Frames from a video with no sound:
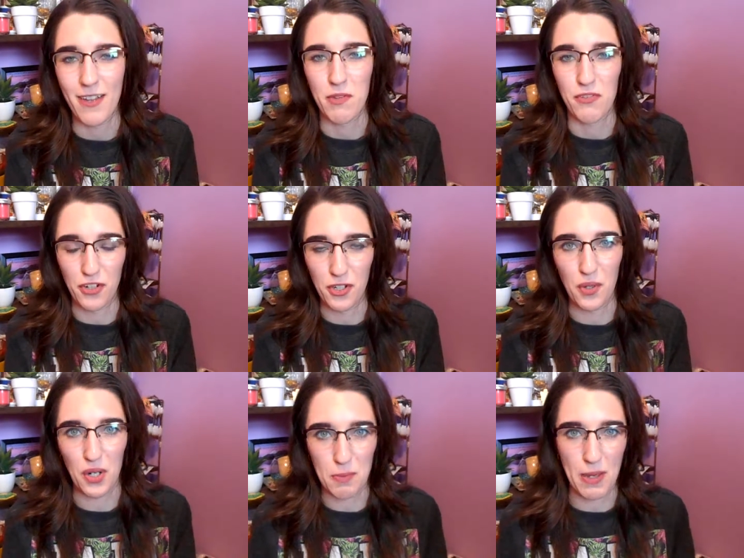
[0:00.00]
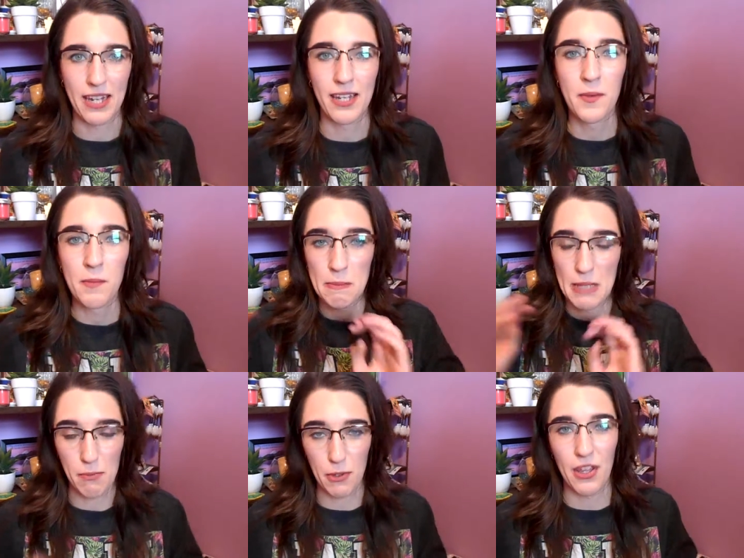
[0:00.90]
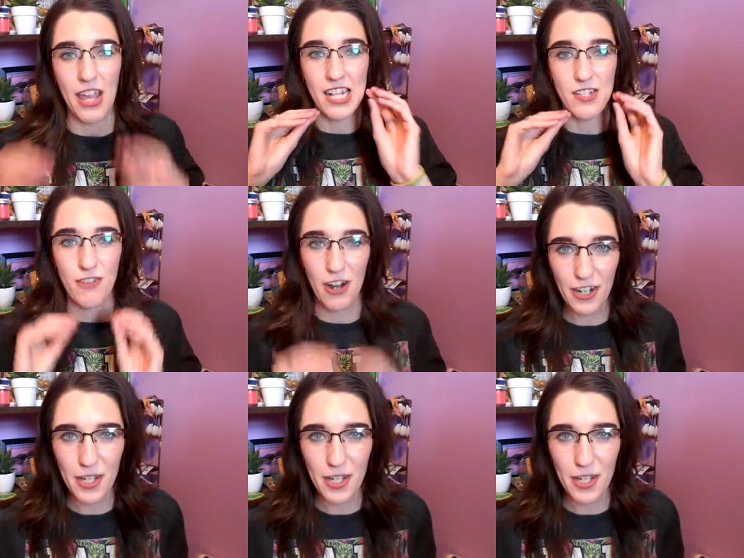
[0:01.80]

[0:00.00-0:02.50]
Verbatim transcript: before you go to bed, people. It's very